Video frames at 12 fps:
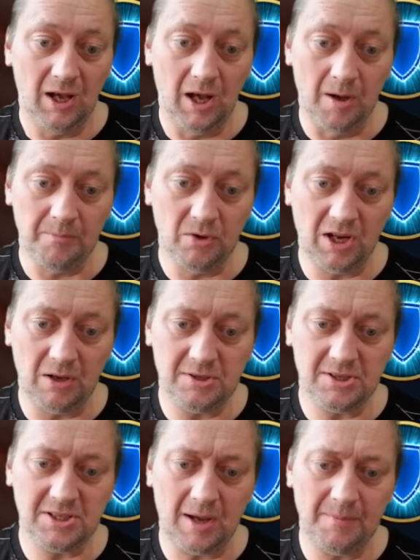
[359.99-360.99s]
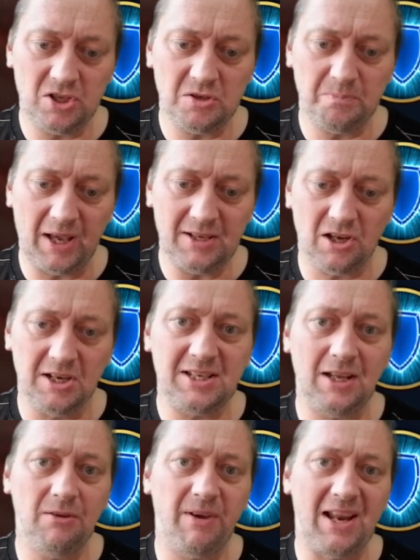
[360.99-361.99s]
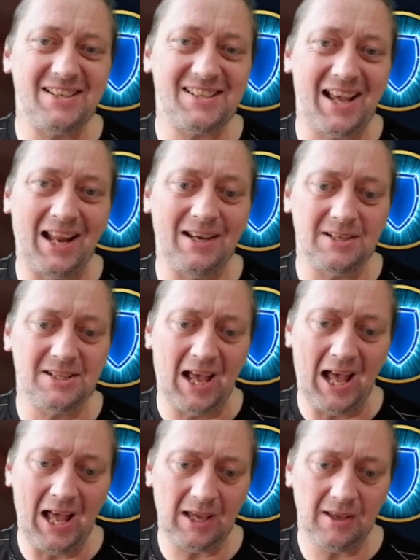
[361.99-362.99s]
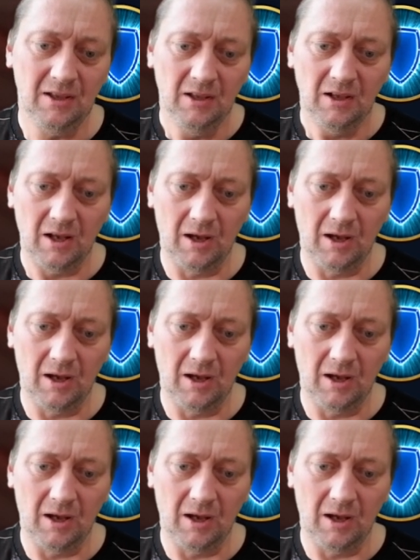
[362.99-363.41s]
You'll notice damage is based on defense and attack.